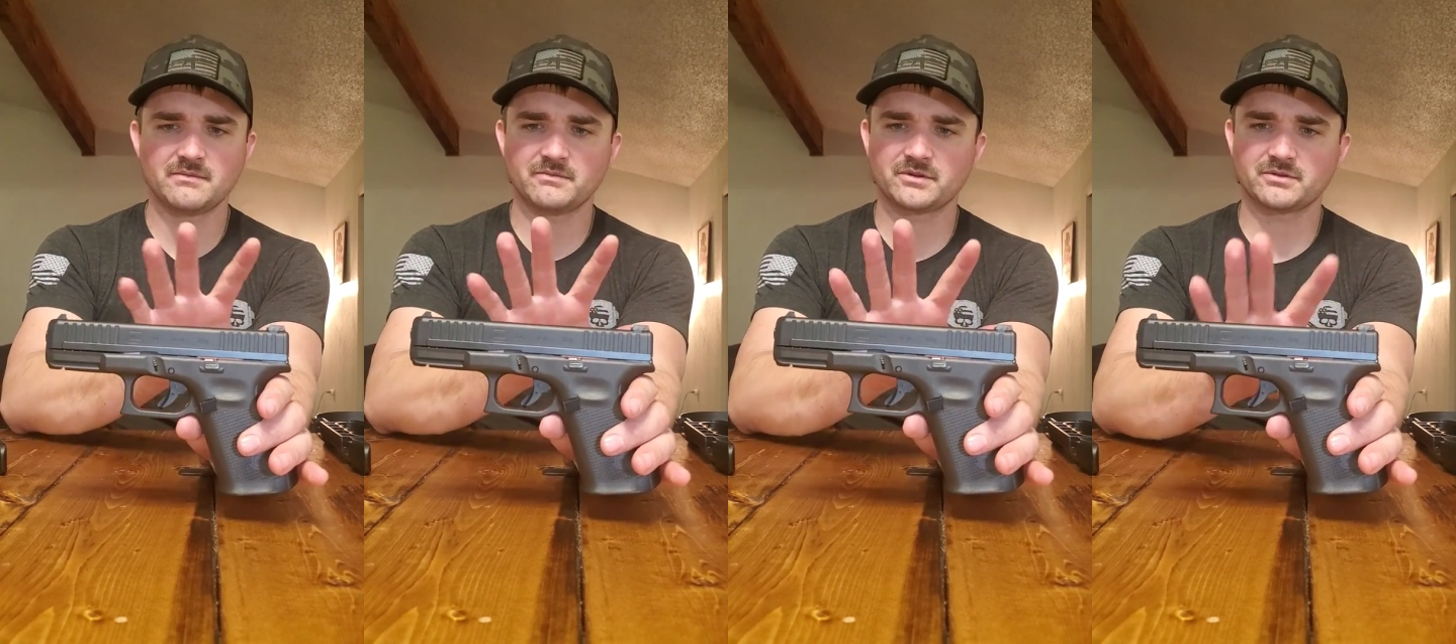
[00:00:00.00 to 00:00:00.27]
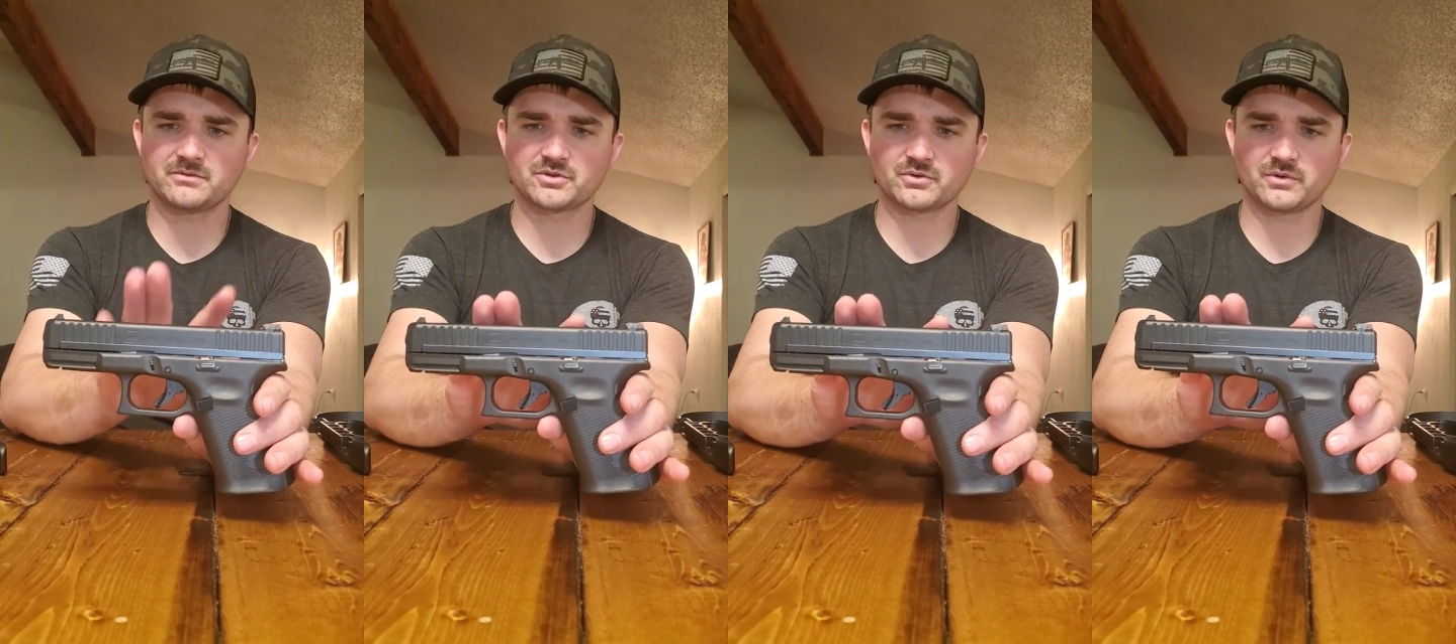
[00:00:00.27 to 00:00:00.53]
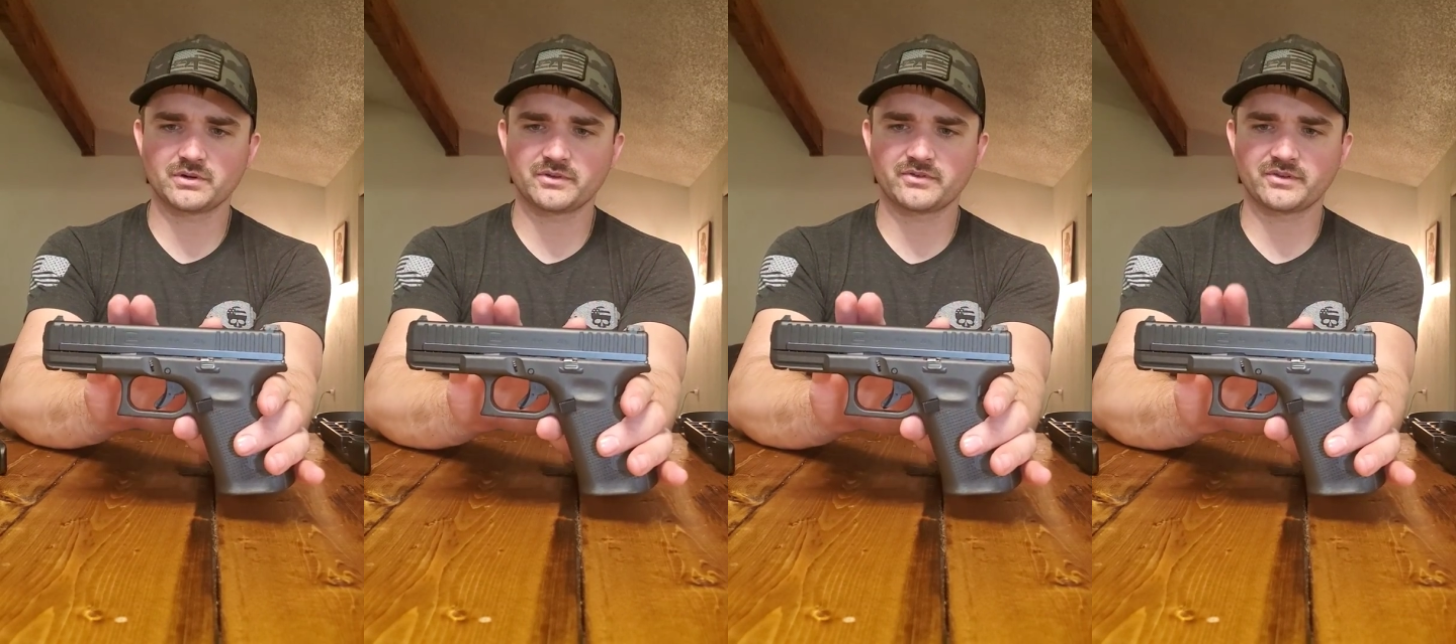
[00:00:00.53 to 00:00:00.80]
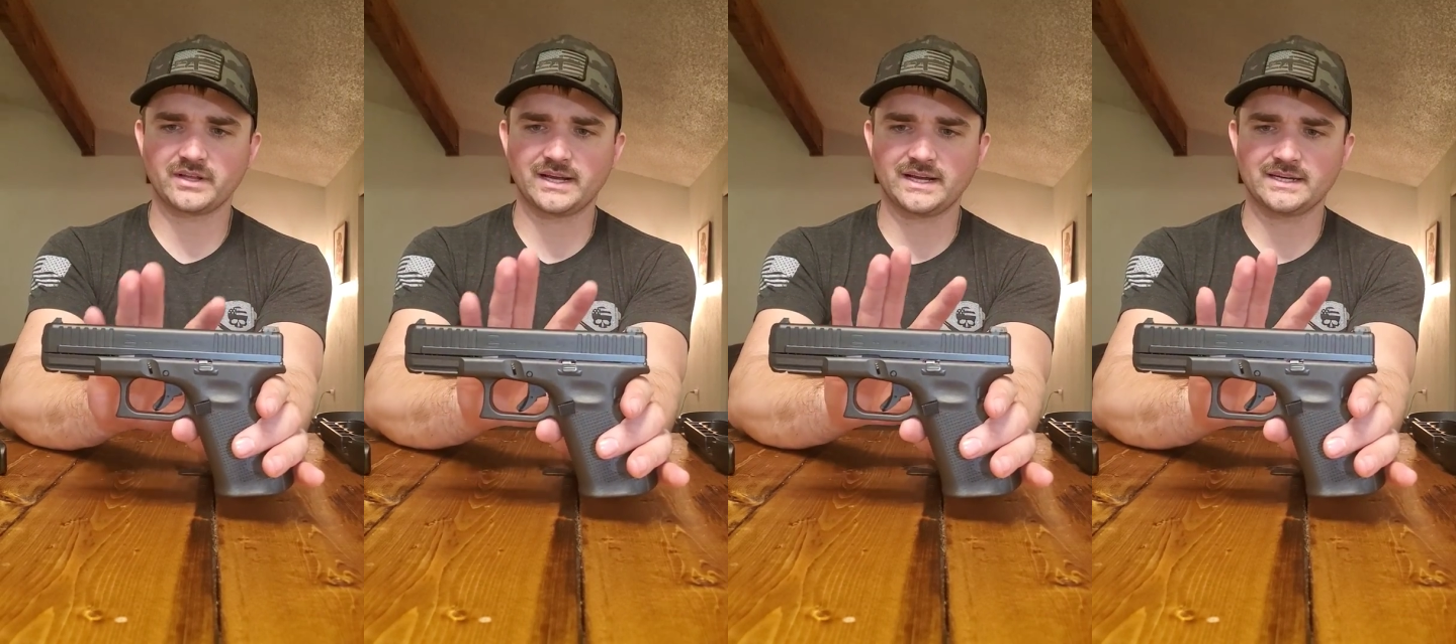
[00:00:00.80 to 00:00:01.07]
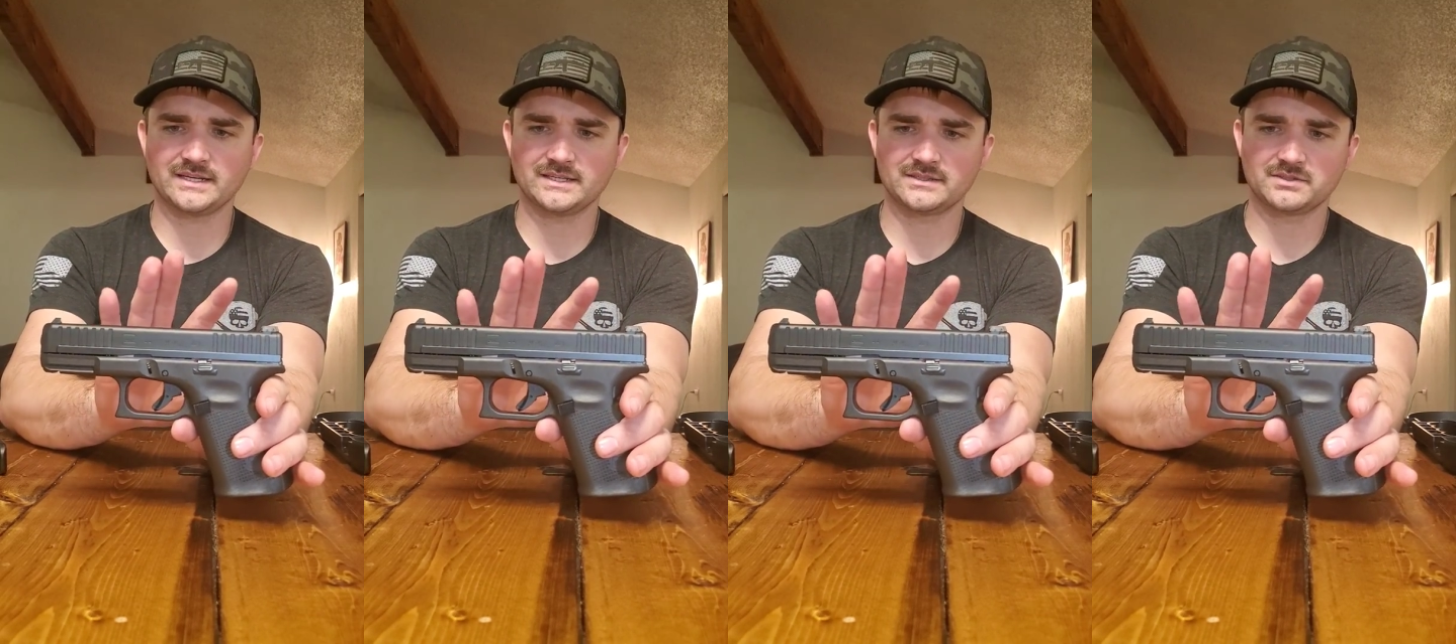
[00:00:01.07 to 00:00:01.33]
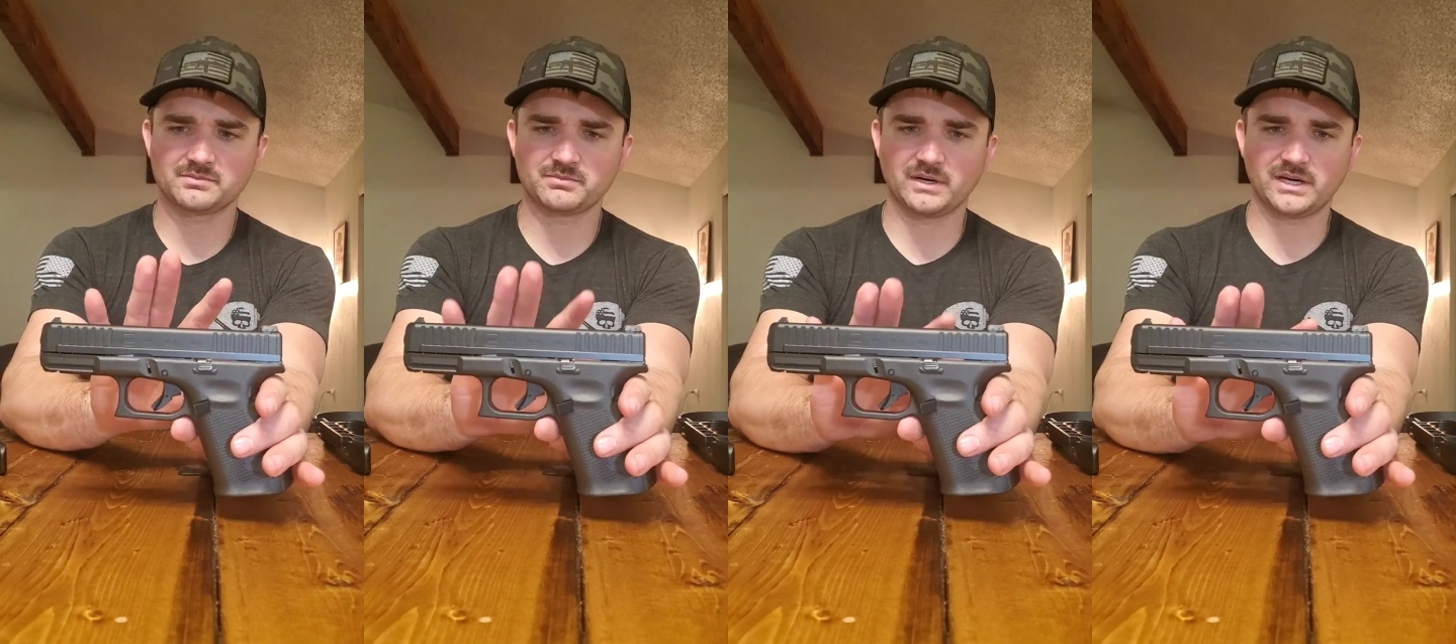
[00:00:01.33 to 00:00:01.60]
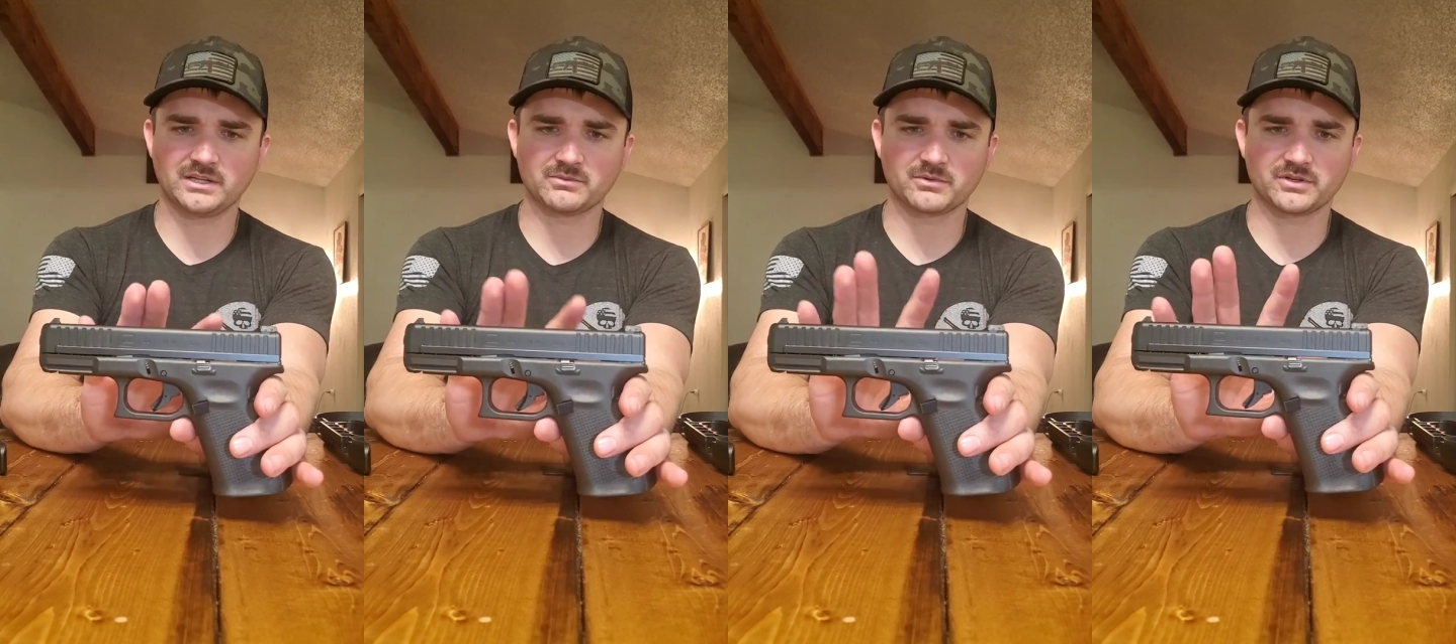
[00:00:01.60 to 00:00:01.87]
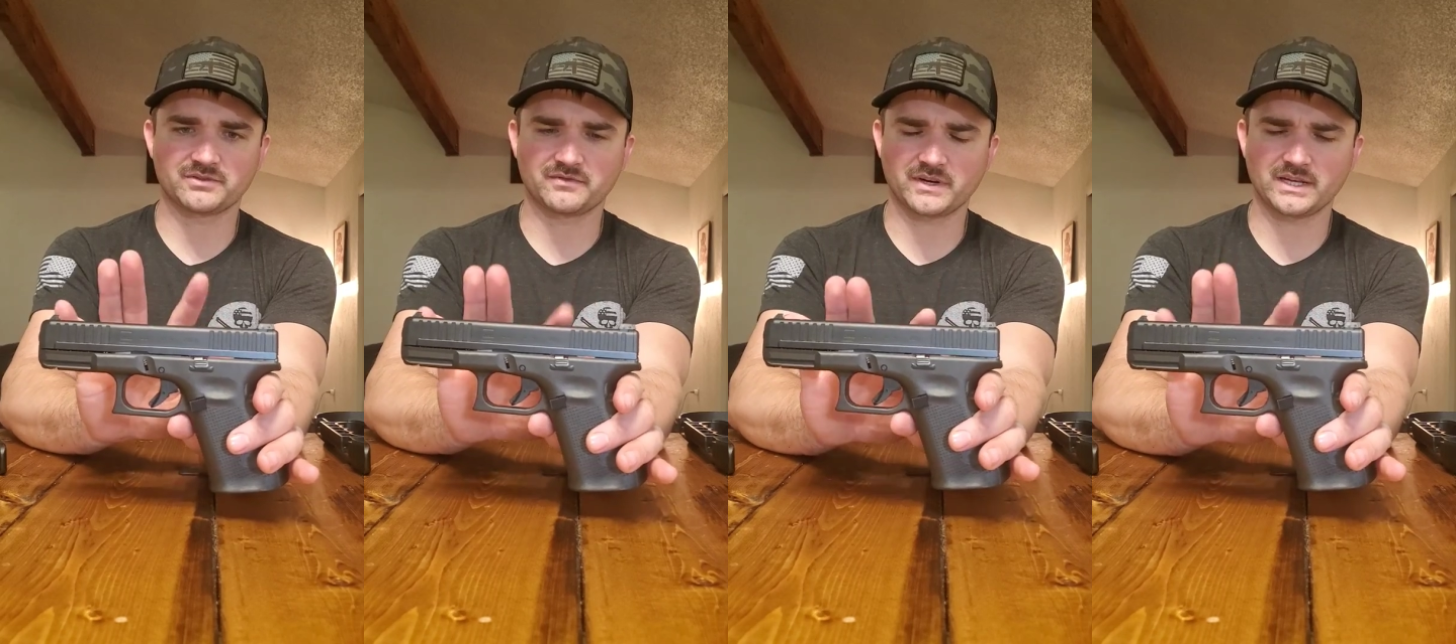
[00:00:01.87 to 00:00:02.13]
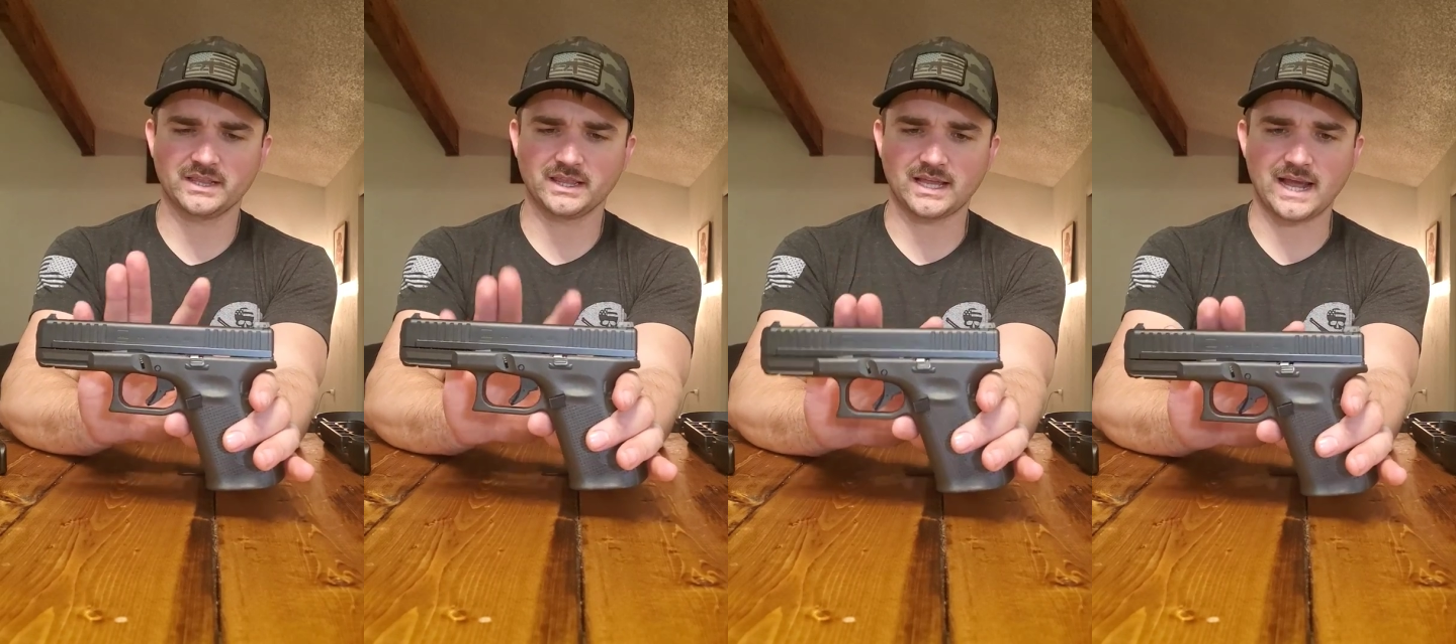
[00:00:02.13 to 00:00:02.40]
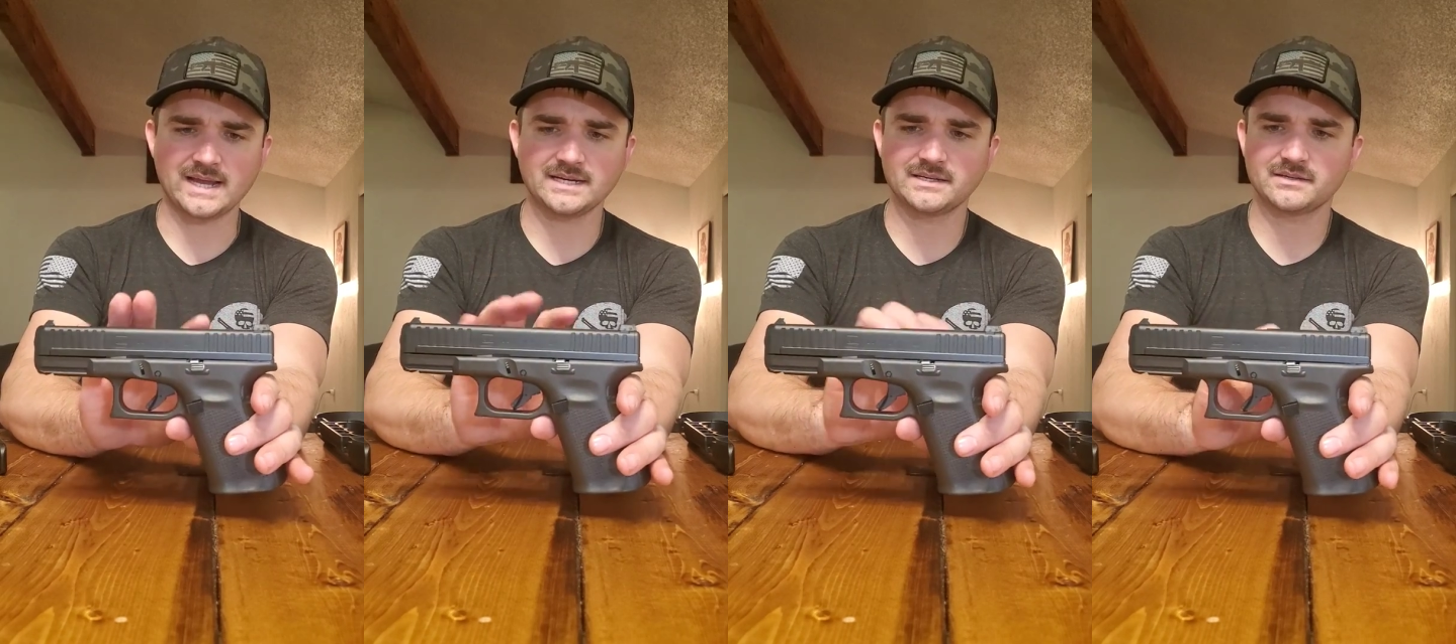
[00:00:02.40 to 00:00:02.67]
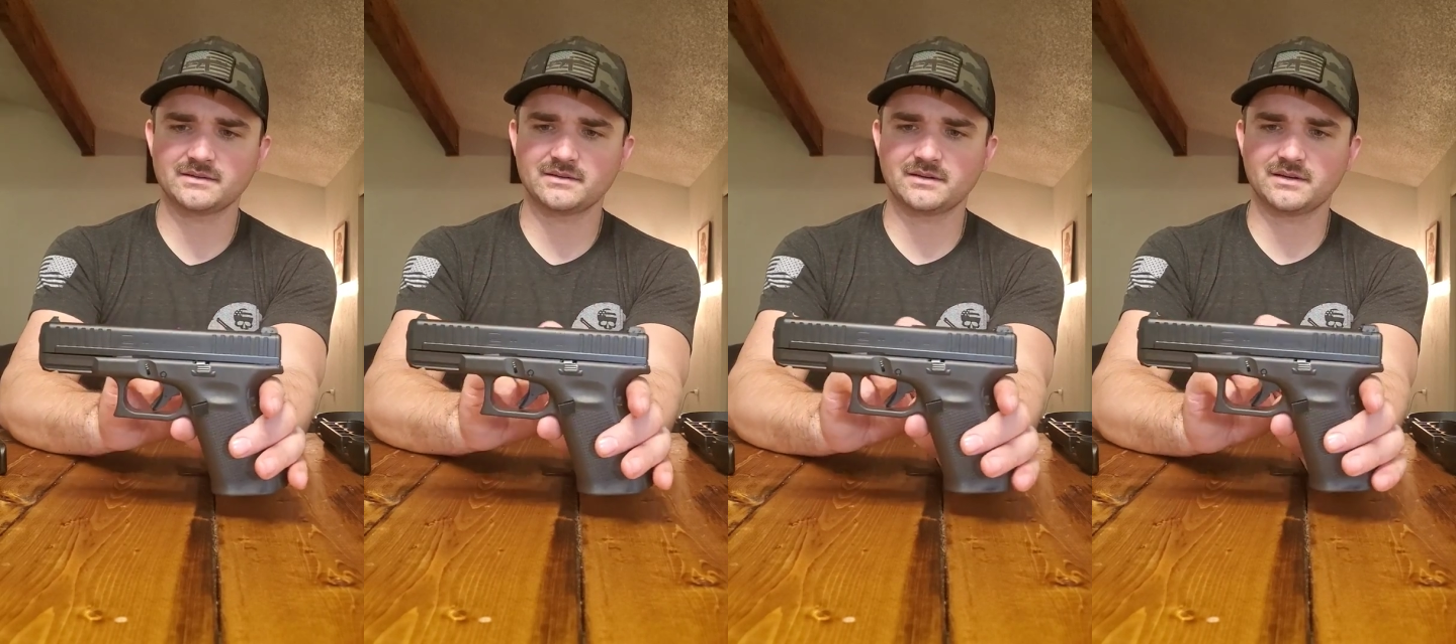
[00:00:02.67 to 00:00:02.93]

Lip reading: But the majority of the slide is polymer. It's very light.